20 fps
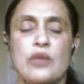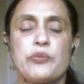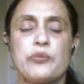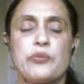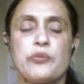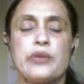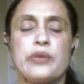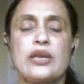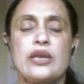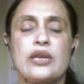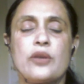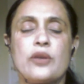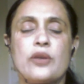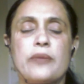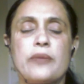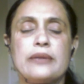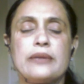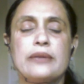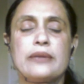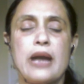Bring your
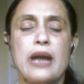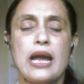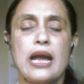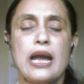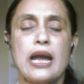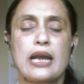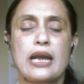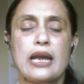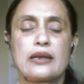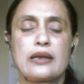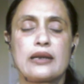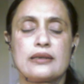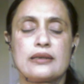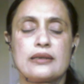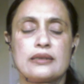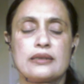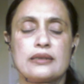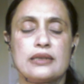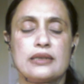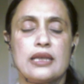mind back
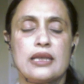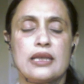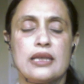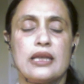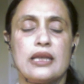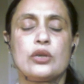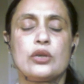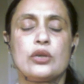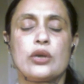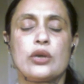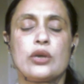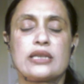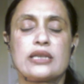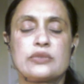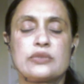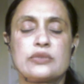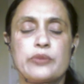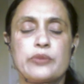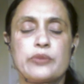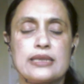to
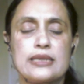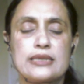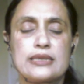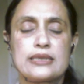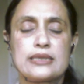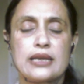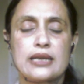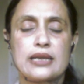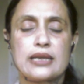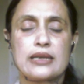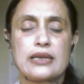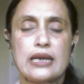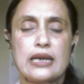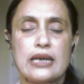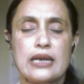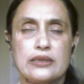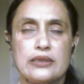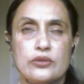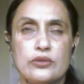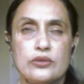experiencing
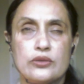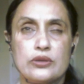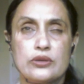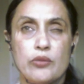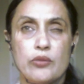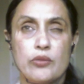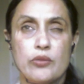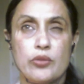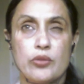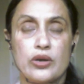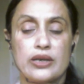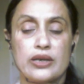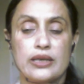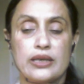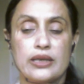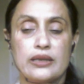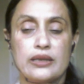gratitude in your body.